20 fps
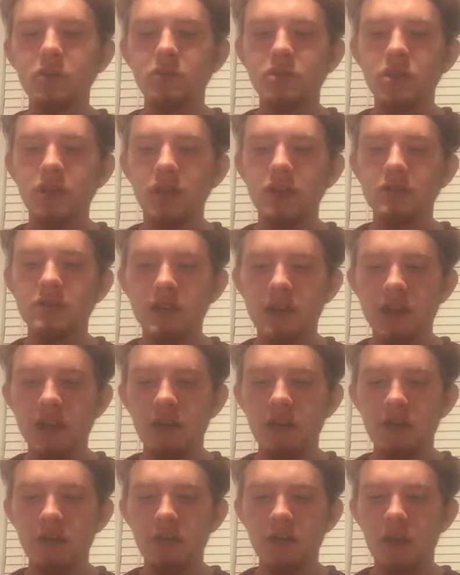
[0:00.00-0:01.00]
Chuck
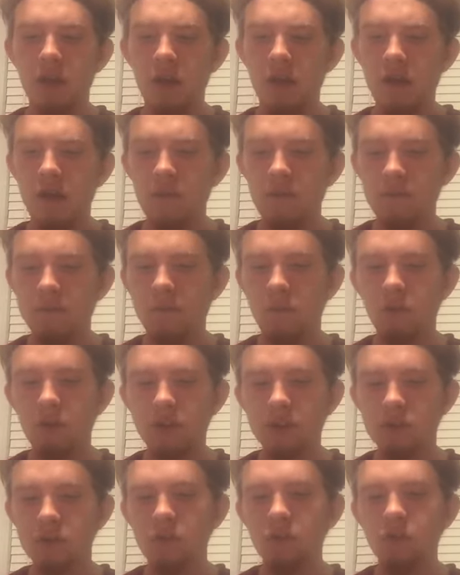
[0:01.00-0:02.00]
Taylor for a
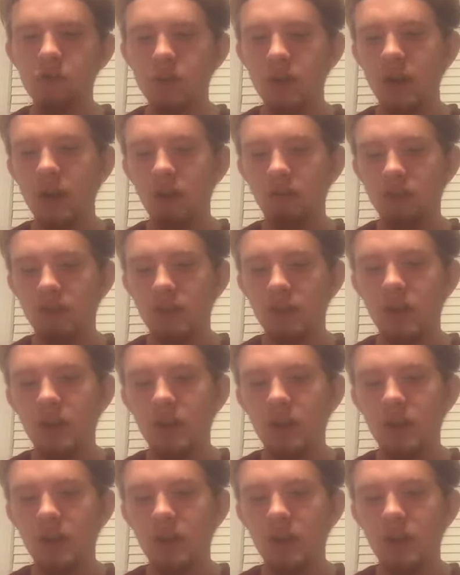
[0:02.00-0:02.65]
two count.